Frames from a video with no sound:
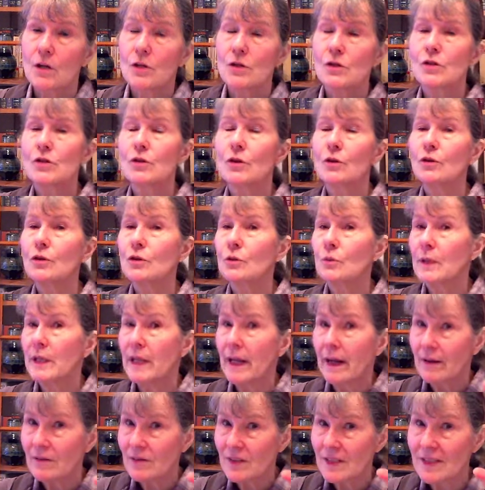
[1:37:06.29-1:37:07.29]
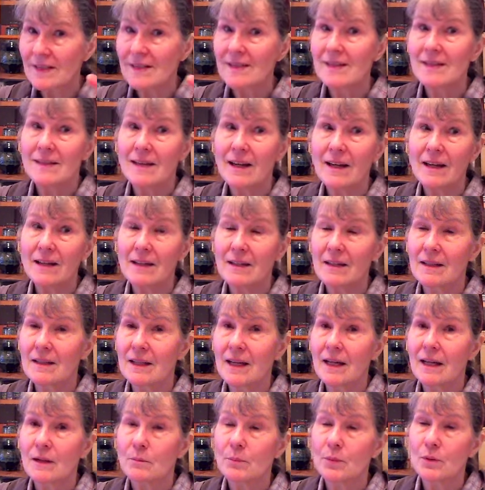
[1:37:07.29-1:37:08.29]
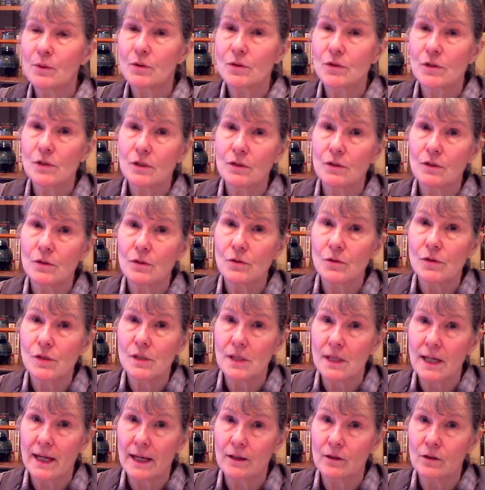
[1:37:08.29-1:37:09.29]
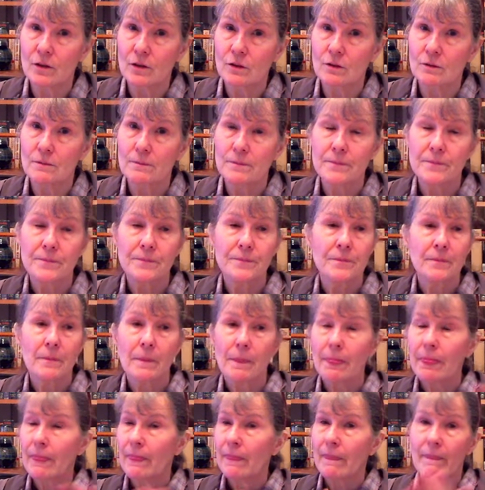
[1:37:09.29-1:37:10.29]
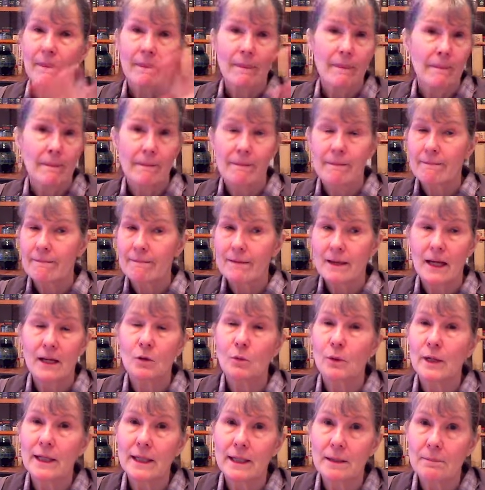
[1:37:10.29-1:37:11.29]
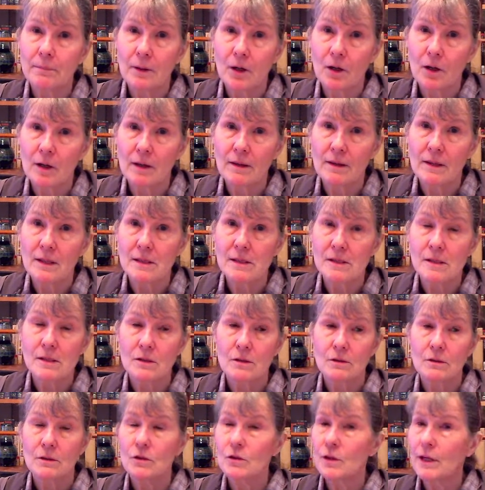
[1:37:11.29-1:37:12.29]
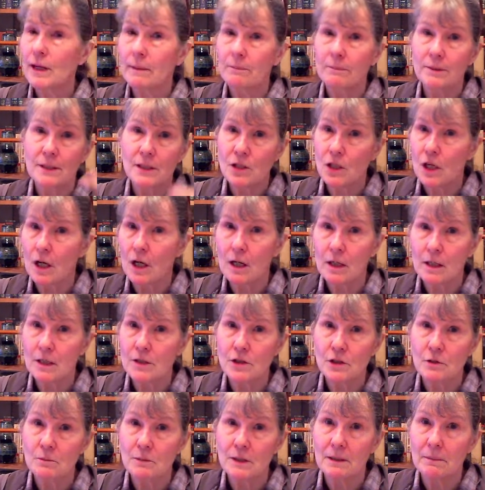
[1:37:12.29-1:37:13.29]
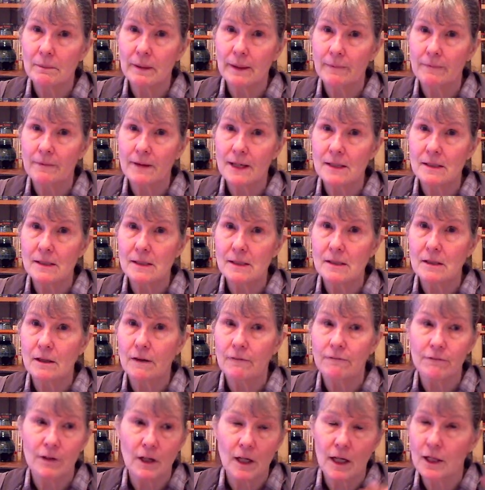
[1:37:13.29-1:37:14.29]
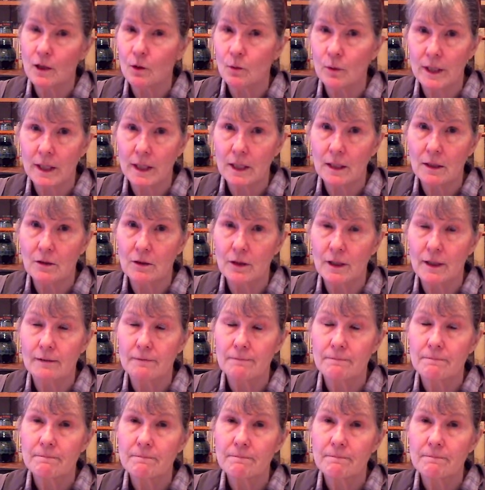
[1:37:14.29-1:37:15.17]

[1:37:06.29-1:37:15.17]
So you would have to say to that person who slandered, I don't want any part of this. You can't be talking to me about that stuff. I don't want to hear it.